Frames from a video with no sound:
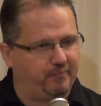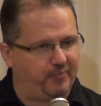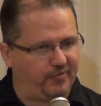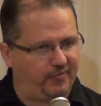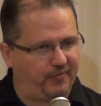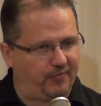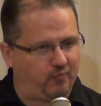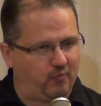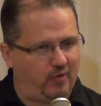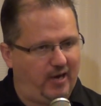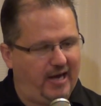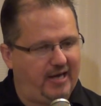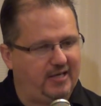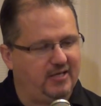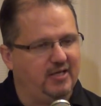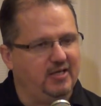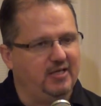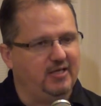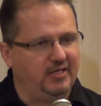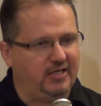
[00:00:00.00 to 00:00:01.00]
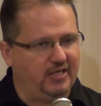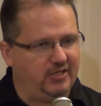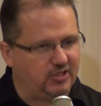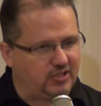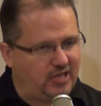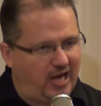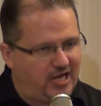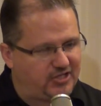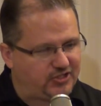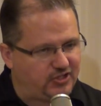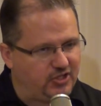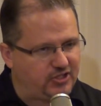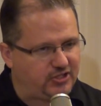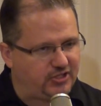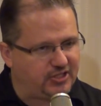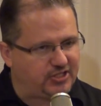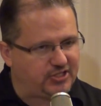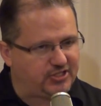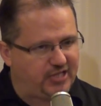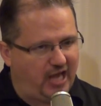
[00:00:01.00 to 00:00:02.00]
birthright in the
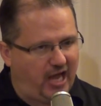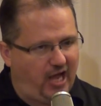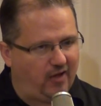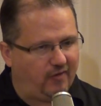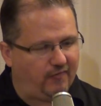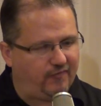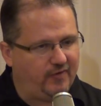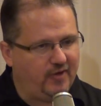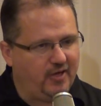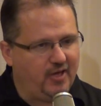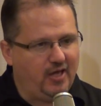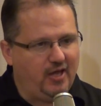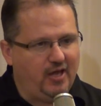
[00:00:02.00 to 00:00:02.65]
Constitution itself.